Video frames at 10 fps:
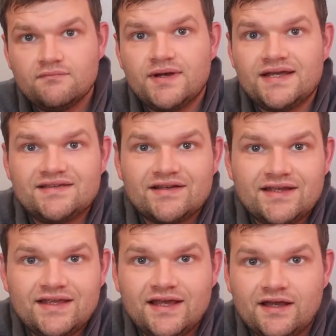
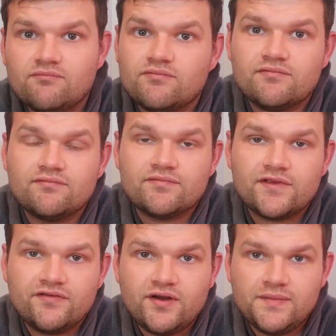Basically,
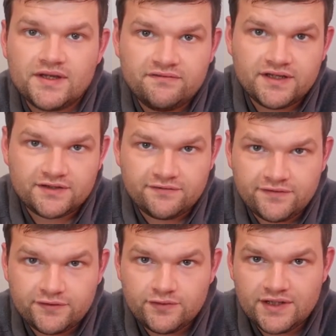the thermic effect of
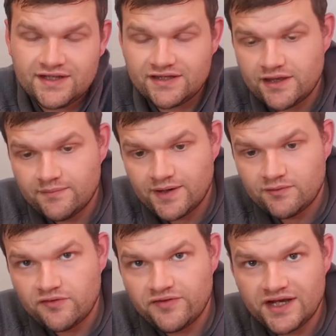food is the
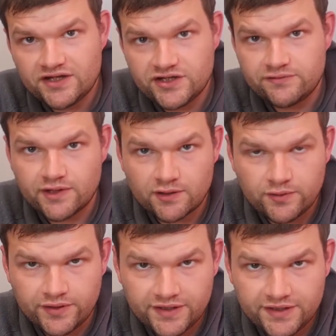amount of energy
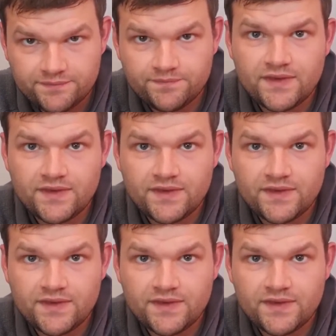required